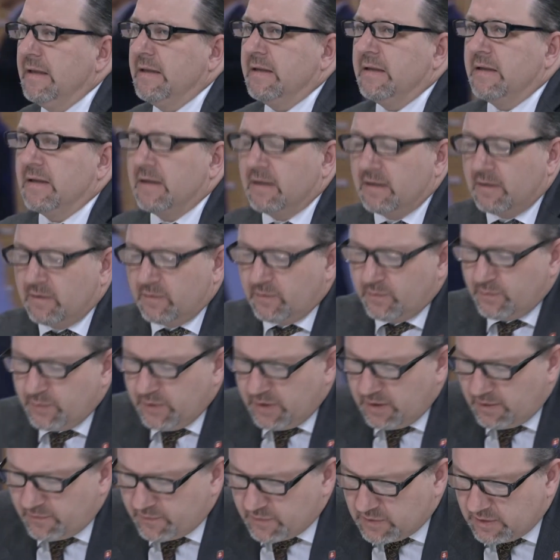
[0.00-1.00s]
Yeah,
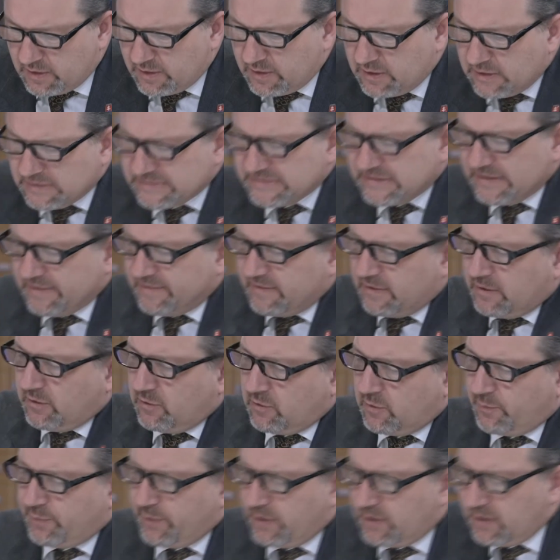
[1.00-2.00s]
we have clearly seen that
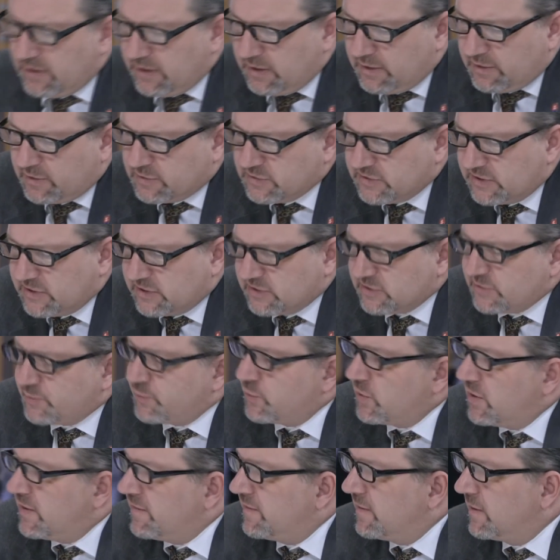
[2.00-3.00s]
European leaders have
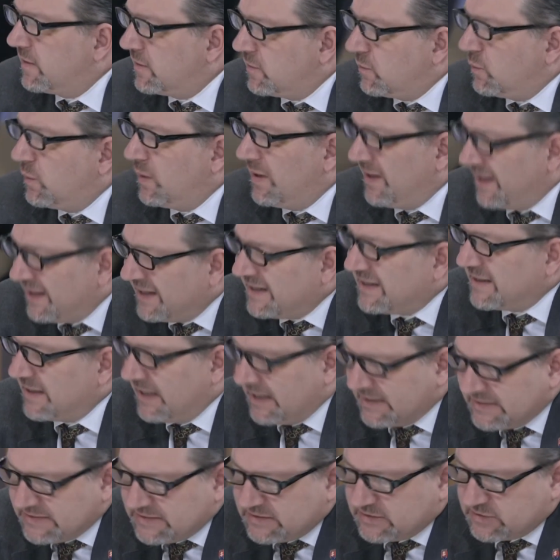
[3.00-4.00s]
expressed their
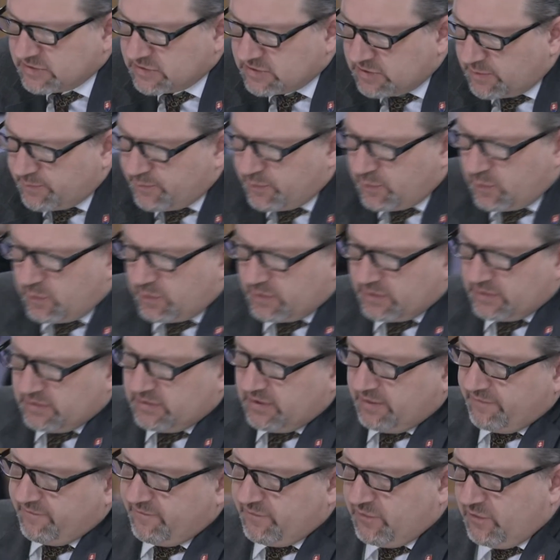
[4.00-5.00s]
willingness to support
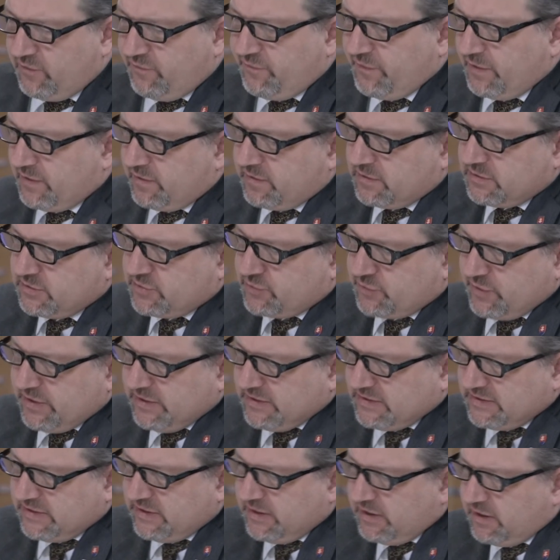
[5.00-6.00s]
and fulfill the
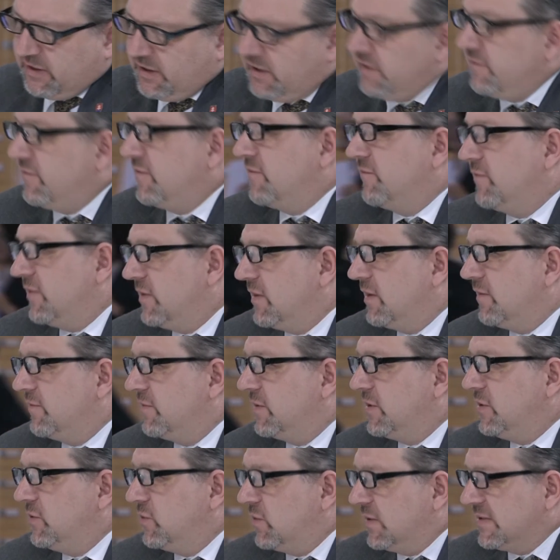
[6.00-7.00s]
treaty even without
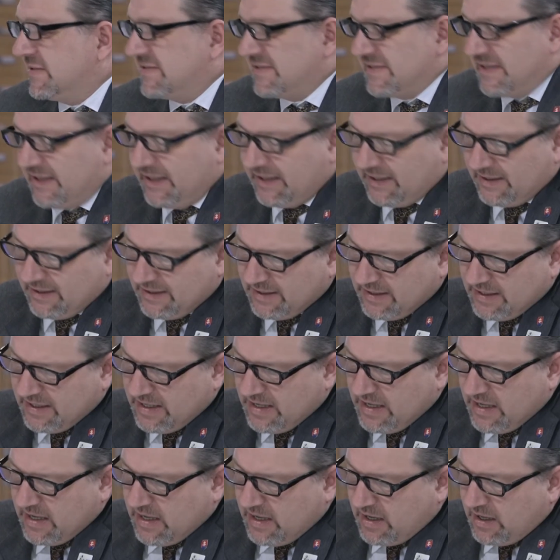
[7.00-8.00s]
the USA.
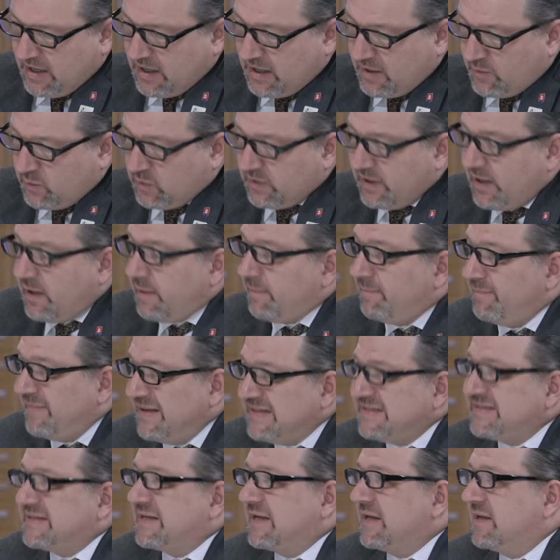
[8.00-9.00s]
What I'm
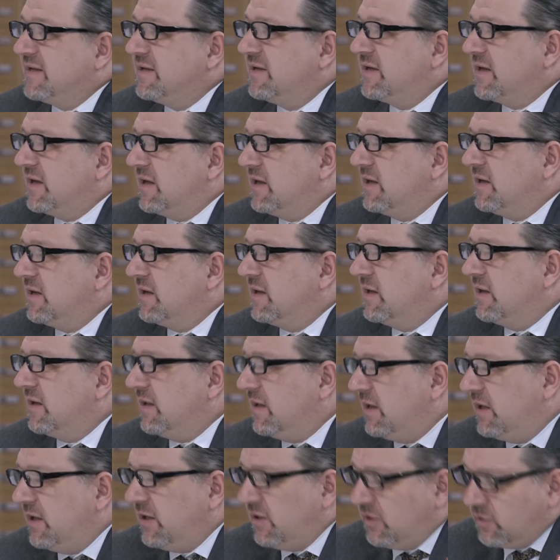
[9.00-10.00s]
missing in
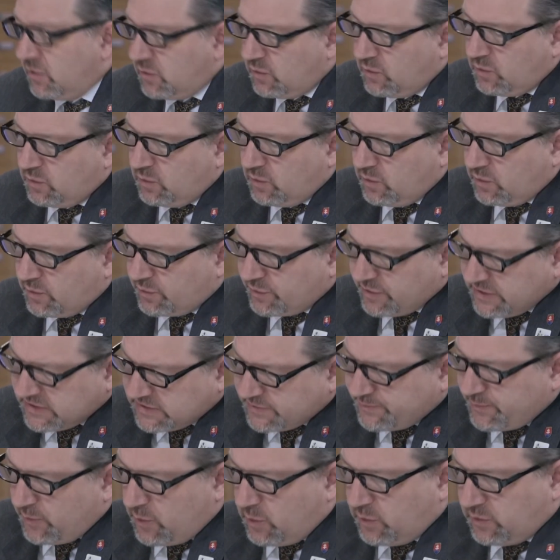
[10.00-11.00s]
EU
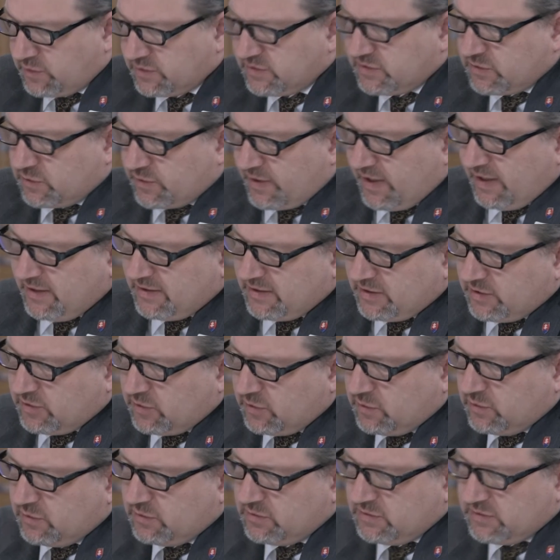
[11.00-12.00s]
response or
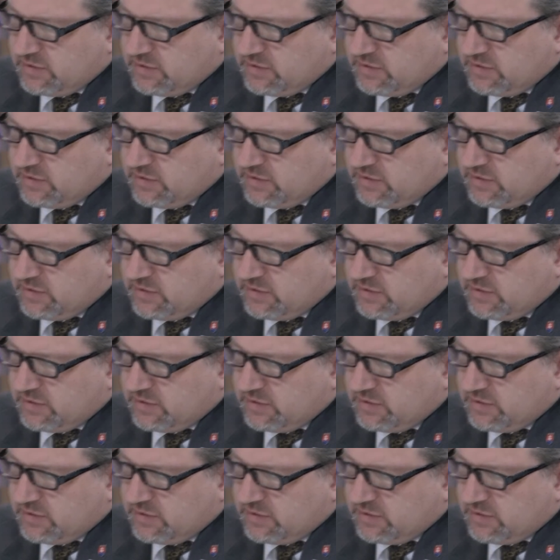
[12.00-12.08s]
attitude